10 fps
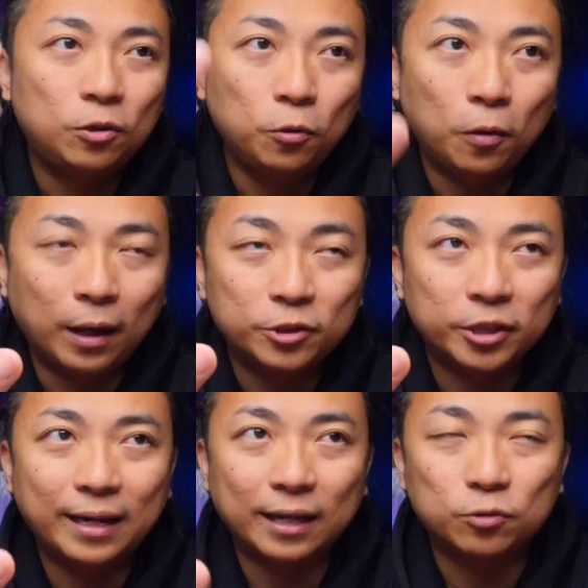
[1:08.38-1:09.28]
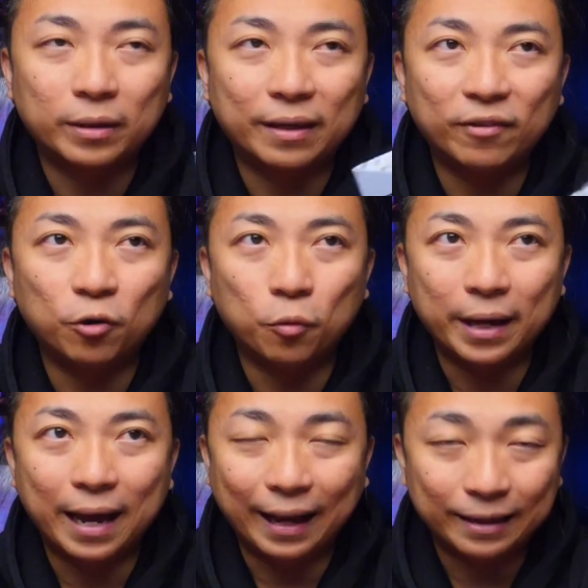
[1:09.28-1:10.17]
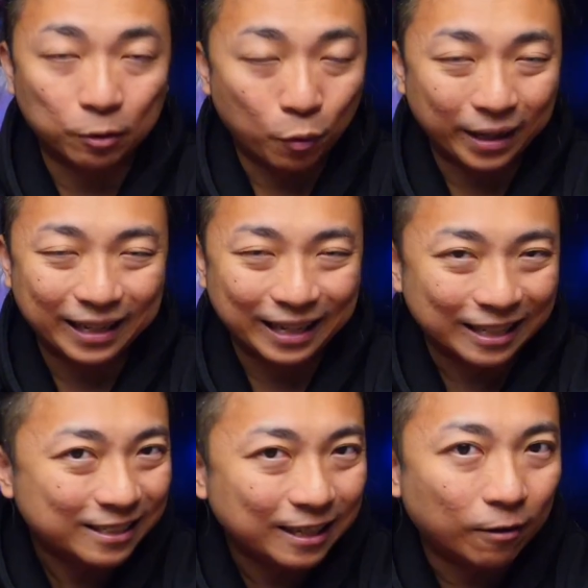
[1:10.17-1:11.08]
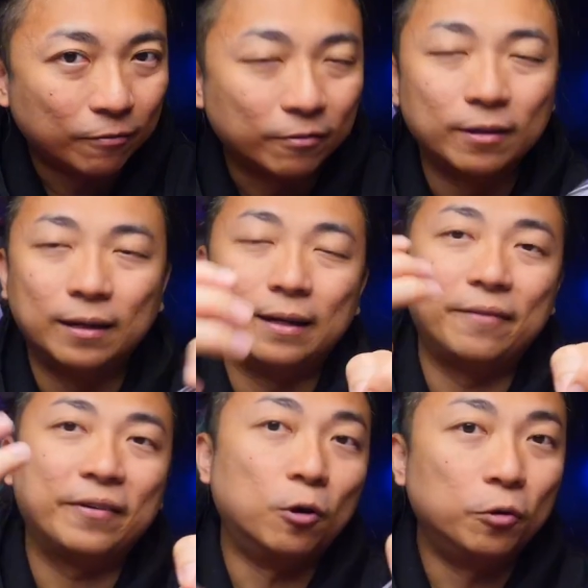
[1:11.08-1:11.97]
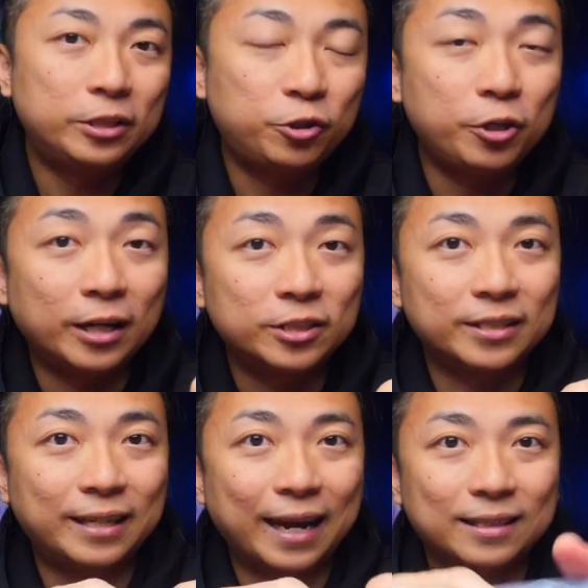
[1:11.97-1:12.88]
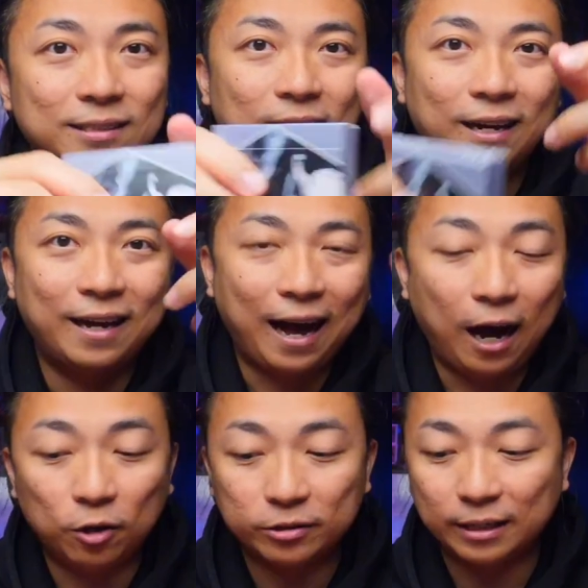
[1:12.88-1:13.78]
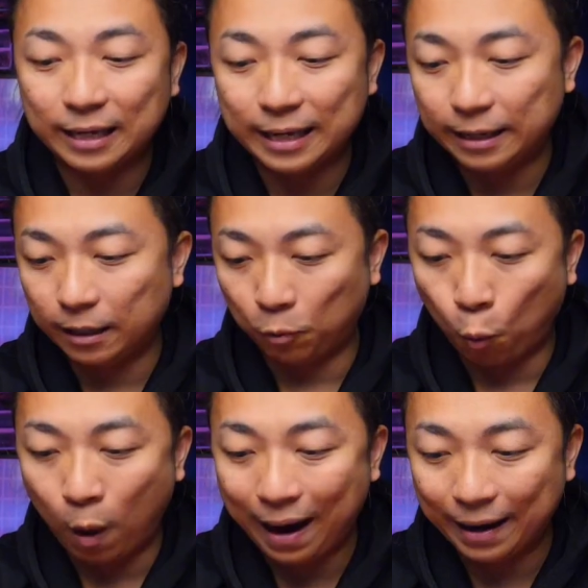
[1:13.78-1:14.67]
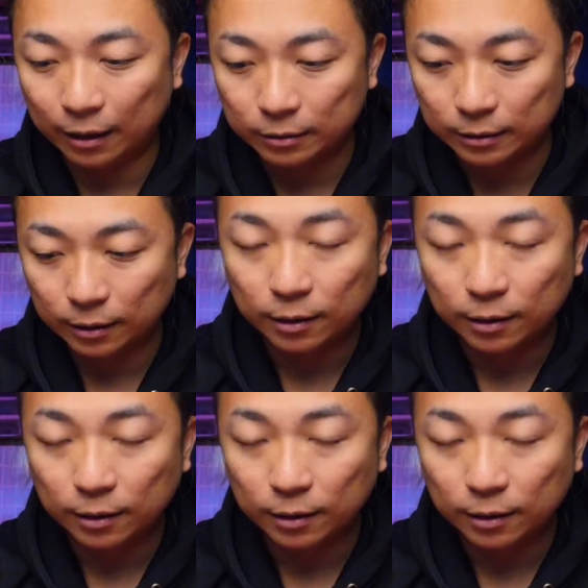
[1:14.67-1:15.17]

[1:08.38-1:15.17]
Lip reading: 200 decks were given away at the wedding itself, leaving only 300 decks out in the wild,